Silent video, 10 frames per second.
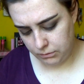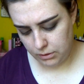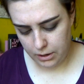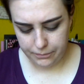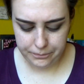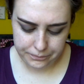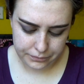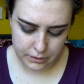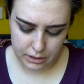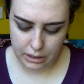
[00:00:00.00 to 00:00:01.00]
Okay,
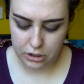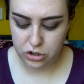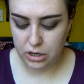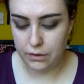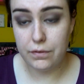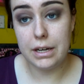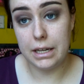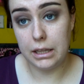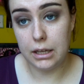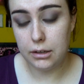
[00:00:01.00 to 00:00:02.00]
I got shea
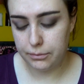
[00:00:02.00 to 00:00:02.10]
vanilla.